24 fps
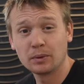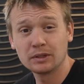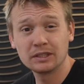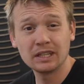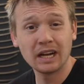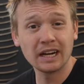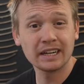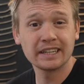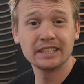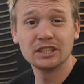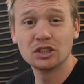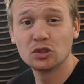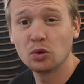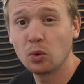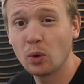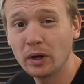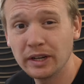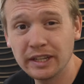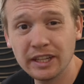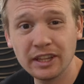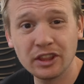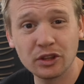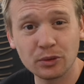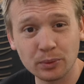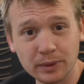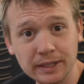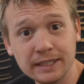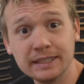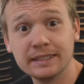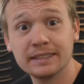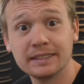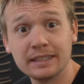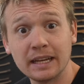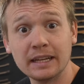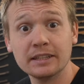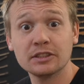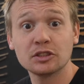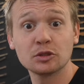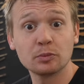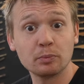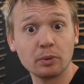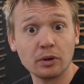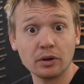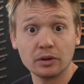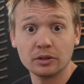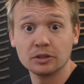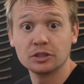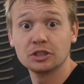we're talking 23 cents
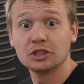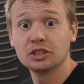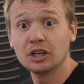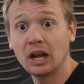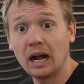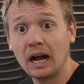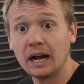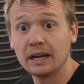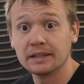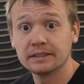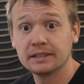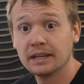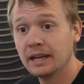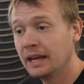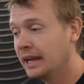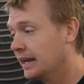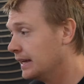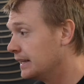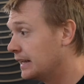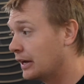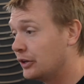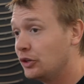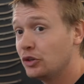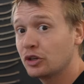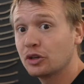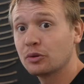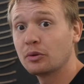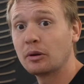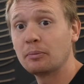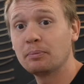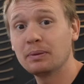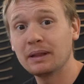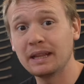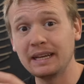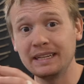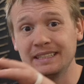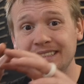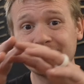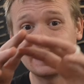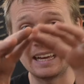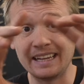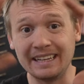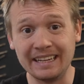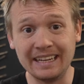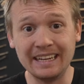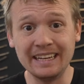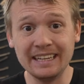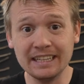per shot. Now you can replace
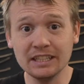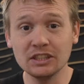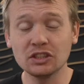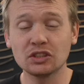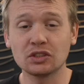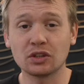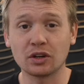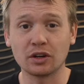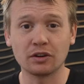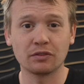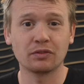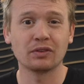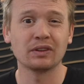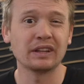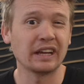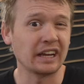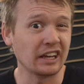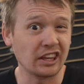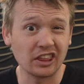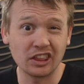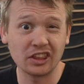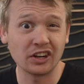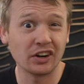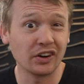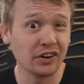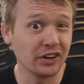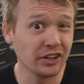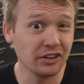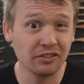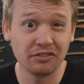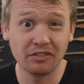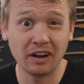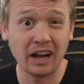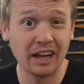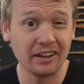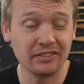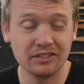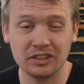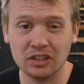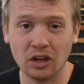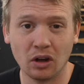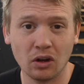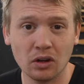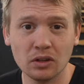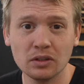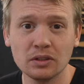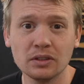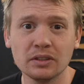that insert for like
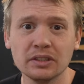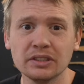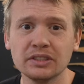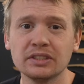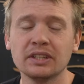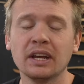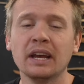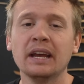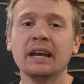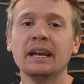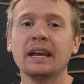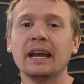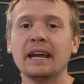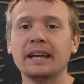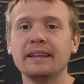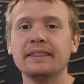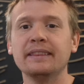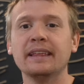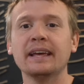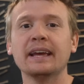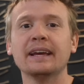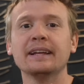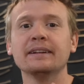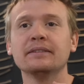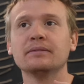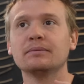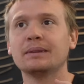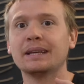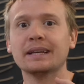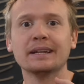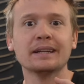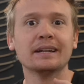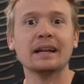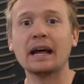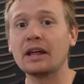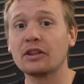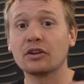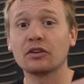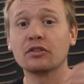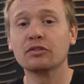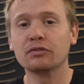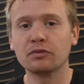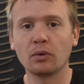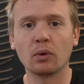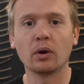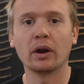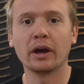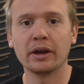$35 and then get another
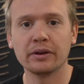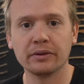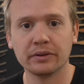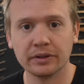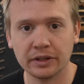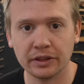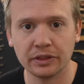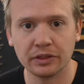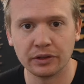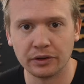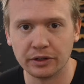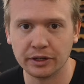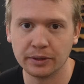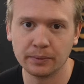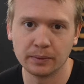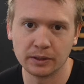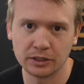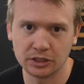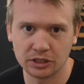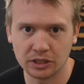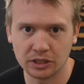431